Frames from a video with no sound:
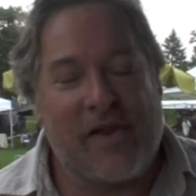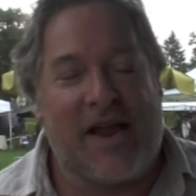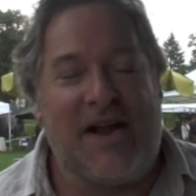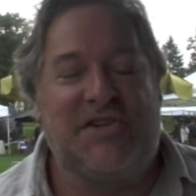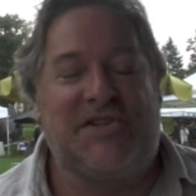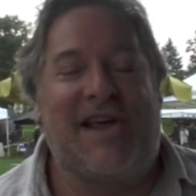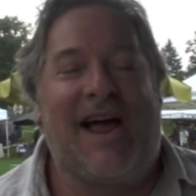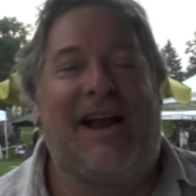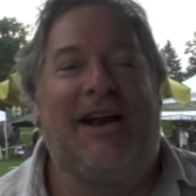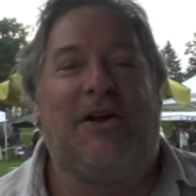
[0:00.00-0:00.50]

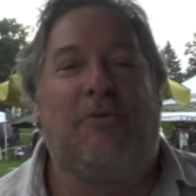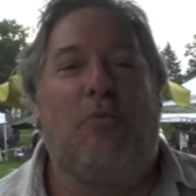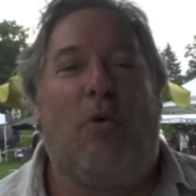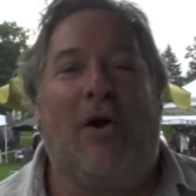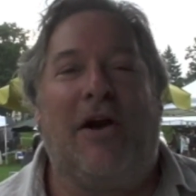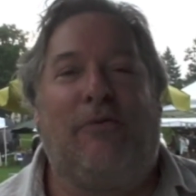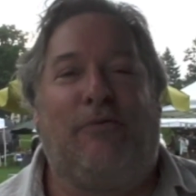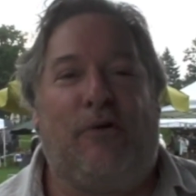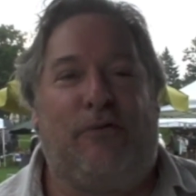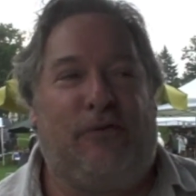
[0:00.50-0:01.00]
is adding
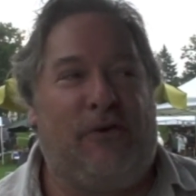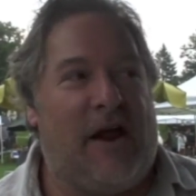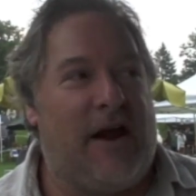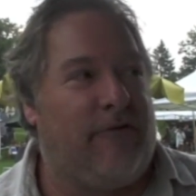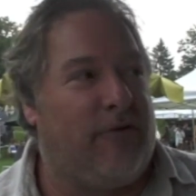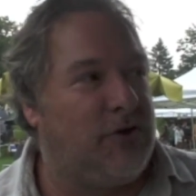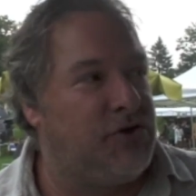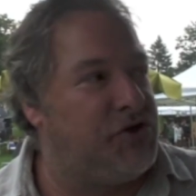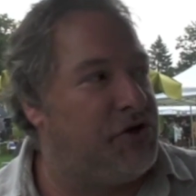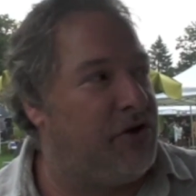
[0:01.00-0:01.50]
wonderful
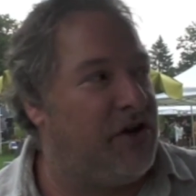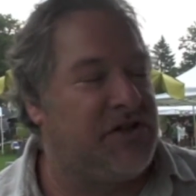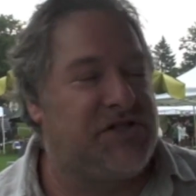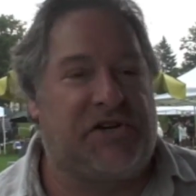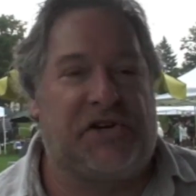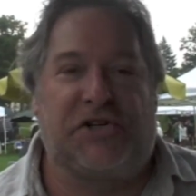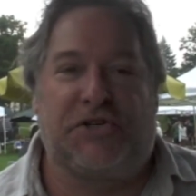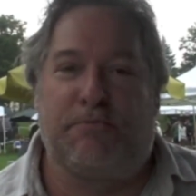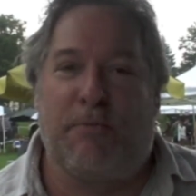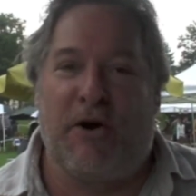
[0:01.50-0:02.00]
flavor to
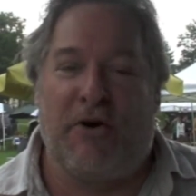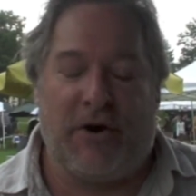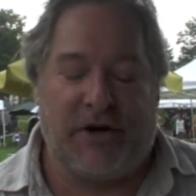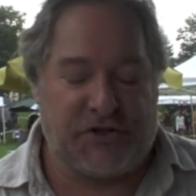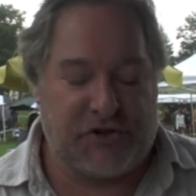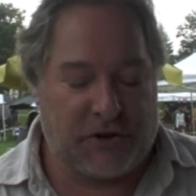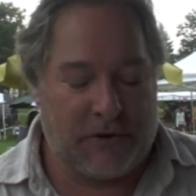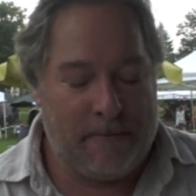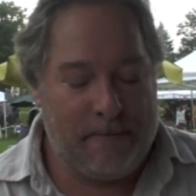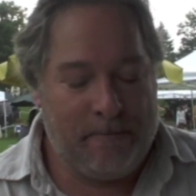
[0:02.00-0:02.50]
this
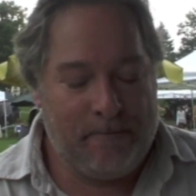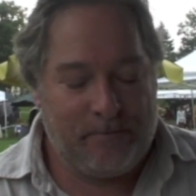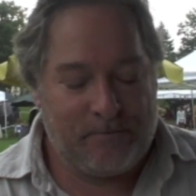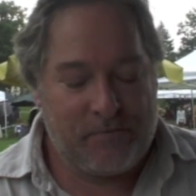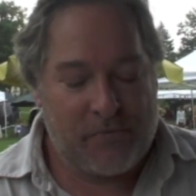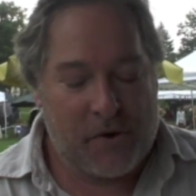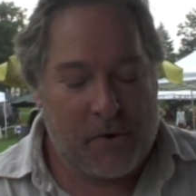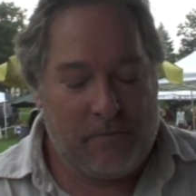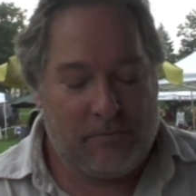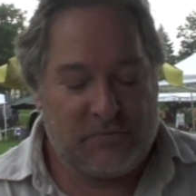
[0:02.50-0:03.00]
experience.
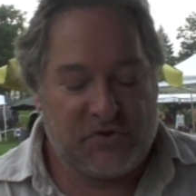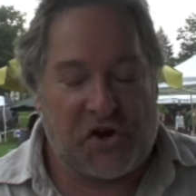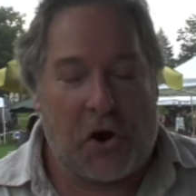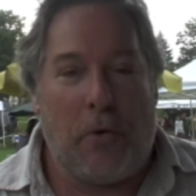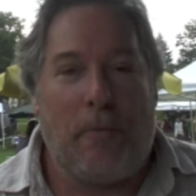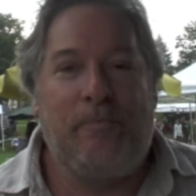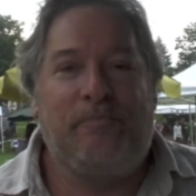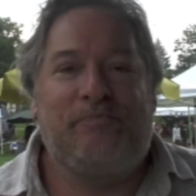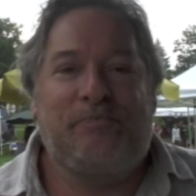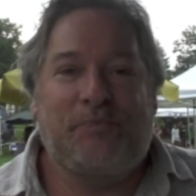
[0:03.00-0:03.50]

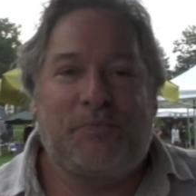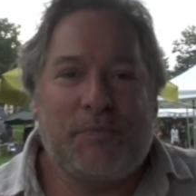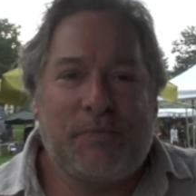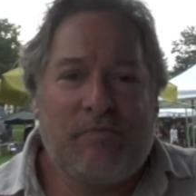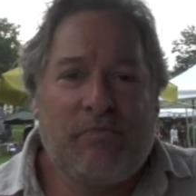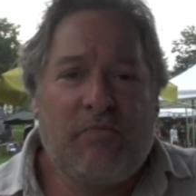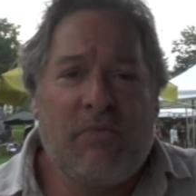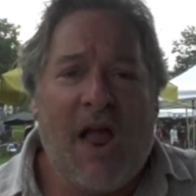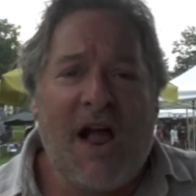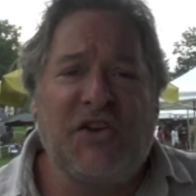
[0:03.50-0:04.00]
So
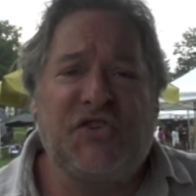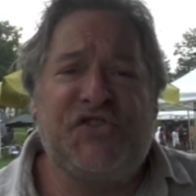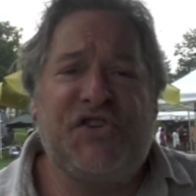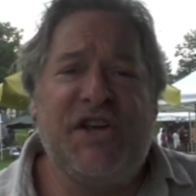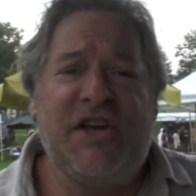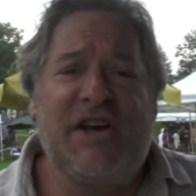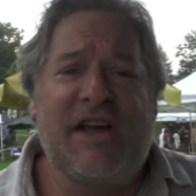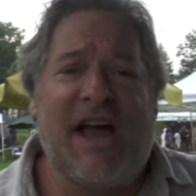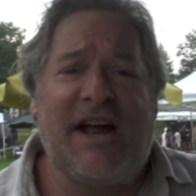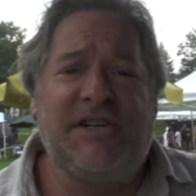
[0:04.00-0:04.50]
I'll
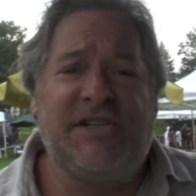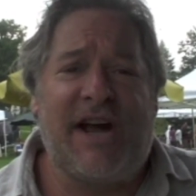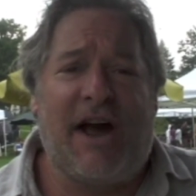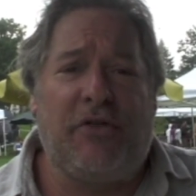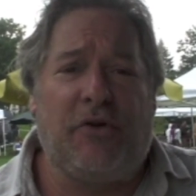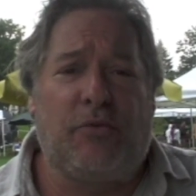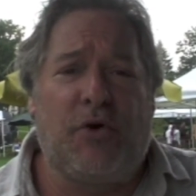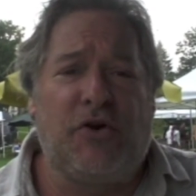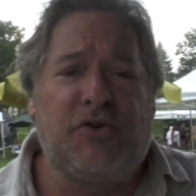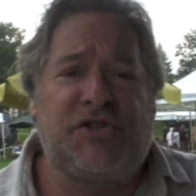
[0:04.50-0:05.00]
see you again
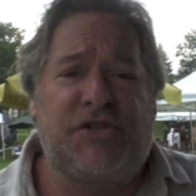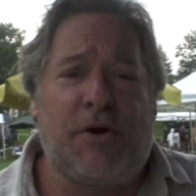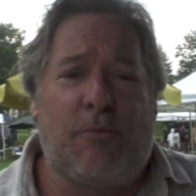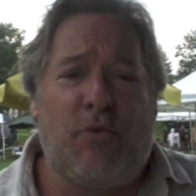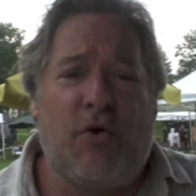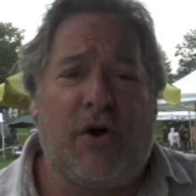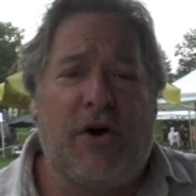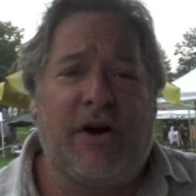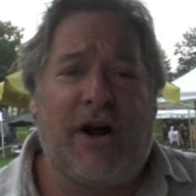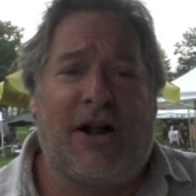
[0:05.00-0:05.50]
down the road
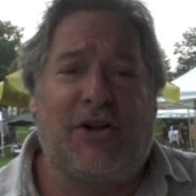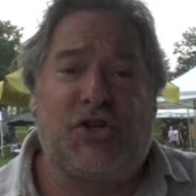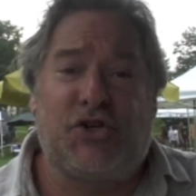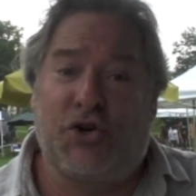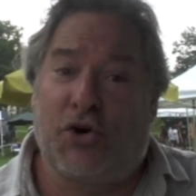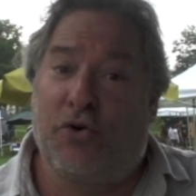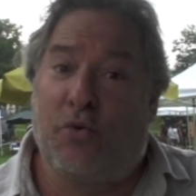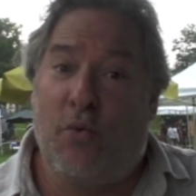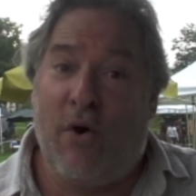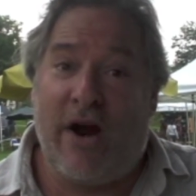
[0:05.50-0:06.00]
somewhere, not
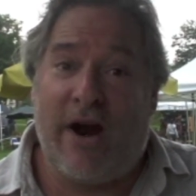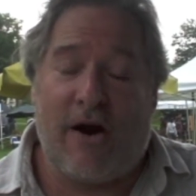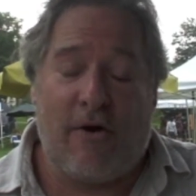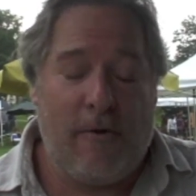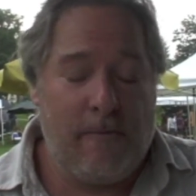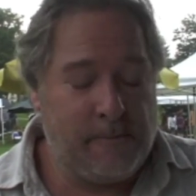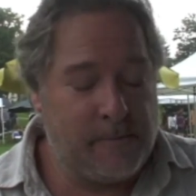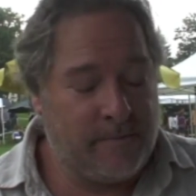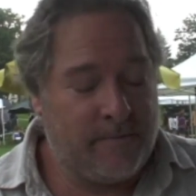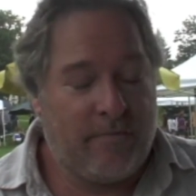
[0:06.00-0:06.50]
sure where,
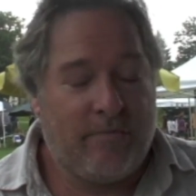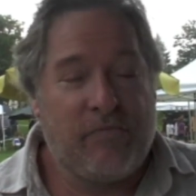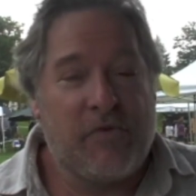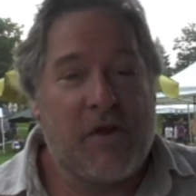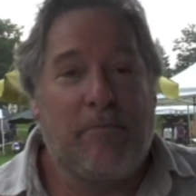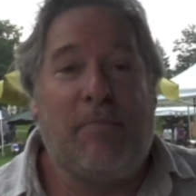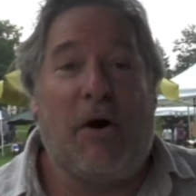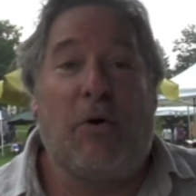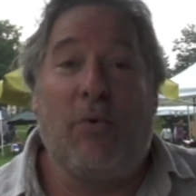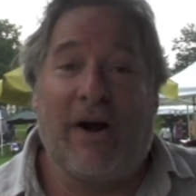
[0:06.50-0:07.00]

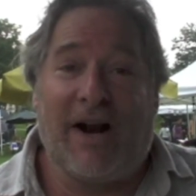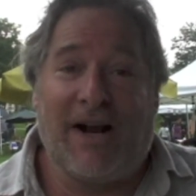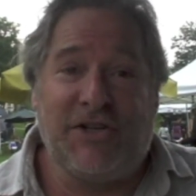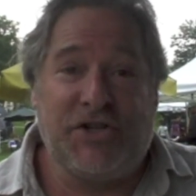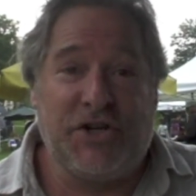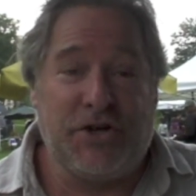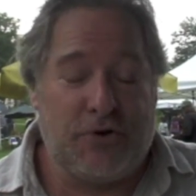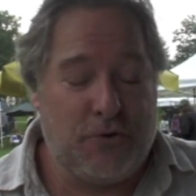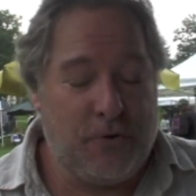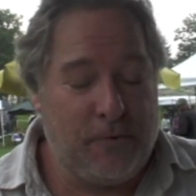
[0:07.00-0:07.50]
but when I
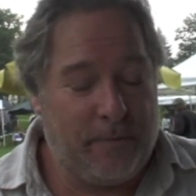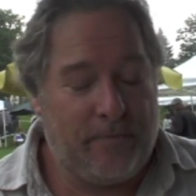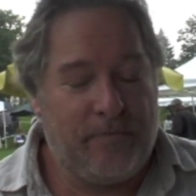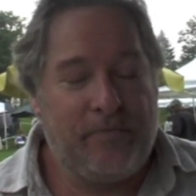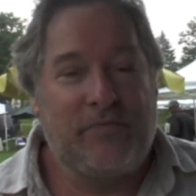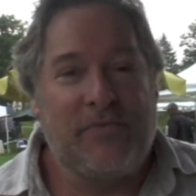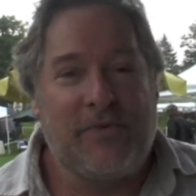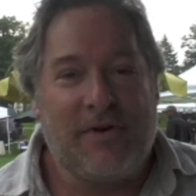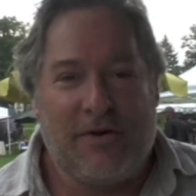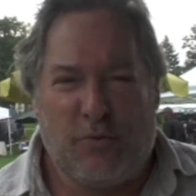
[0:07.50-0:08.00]

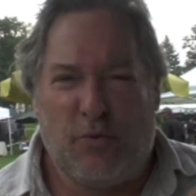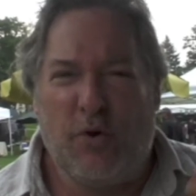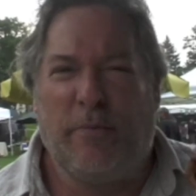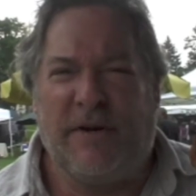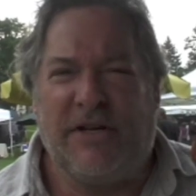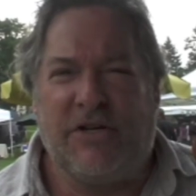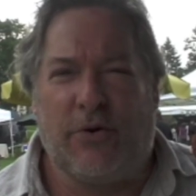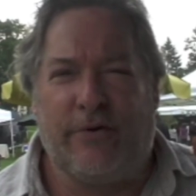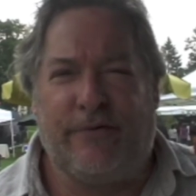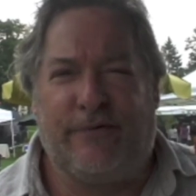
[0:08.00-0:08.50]
do, we'll
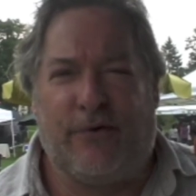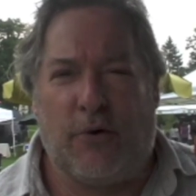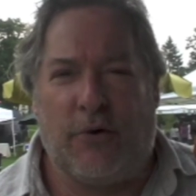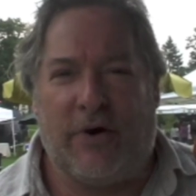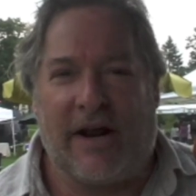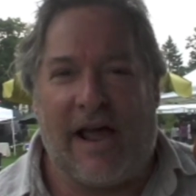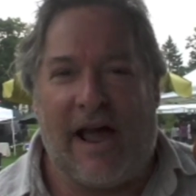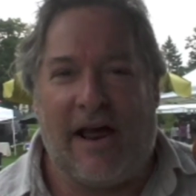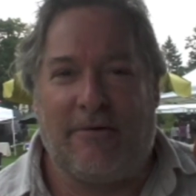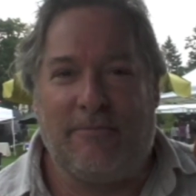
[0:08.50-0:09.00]
be doing
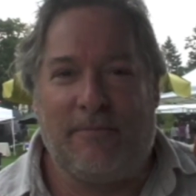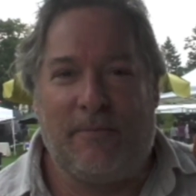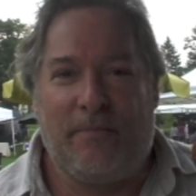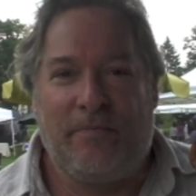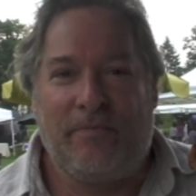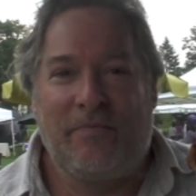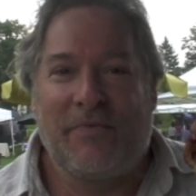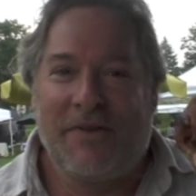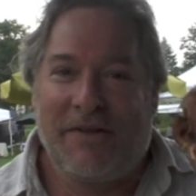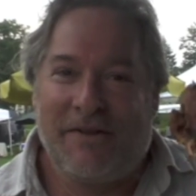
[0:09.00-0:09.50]
food again.
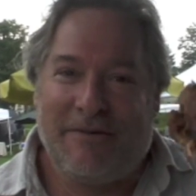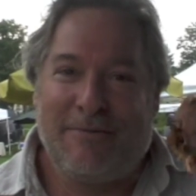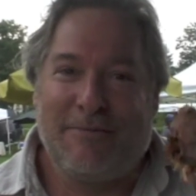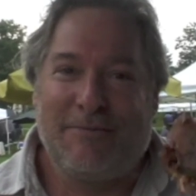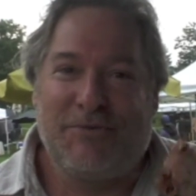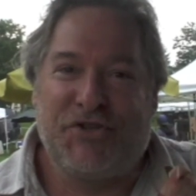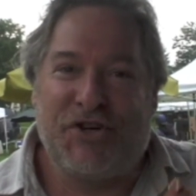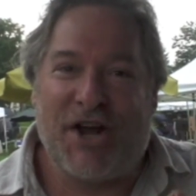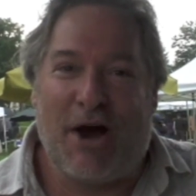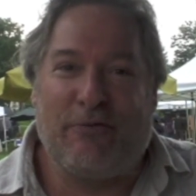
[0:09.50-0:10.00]

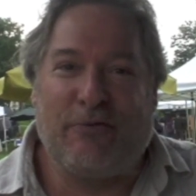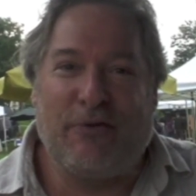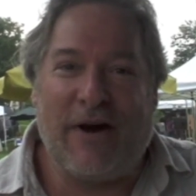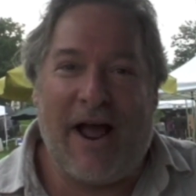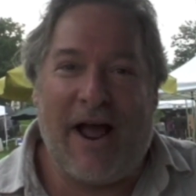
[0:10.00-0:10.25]
Ciao for